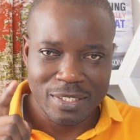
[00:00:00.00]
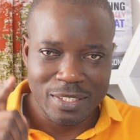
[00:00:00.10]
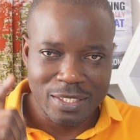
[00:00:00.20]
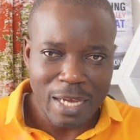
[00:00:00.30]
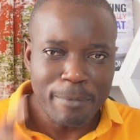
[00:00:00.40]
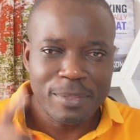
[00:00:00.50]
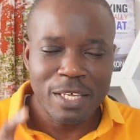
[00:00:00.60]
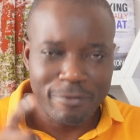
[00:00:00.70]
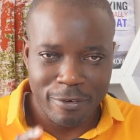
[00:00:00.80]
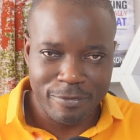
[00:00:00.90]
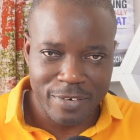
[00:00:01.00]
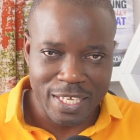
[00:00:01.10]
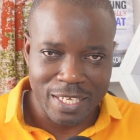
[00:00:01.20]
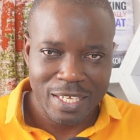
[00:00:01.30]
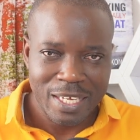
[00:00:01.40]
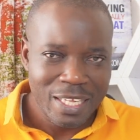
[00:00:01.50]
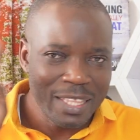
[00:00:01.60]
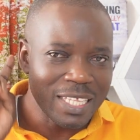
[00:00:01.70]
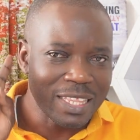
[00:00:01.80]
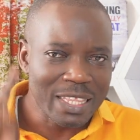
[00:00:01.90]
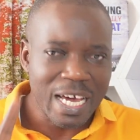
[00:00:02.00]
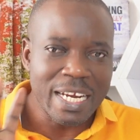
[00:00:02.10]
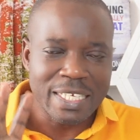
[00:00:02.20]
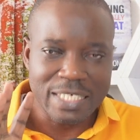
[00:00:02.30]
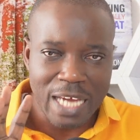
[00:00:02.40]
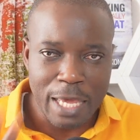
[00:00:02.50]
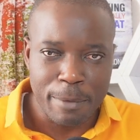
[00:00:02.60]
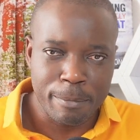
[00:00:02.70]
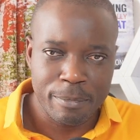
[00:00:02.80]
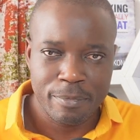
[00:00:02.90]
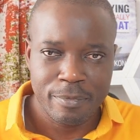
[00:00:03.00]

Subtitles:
something for free, the third time,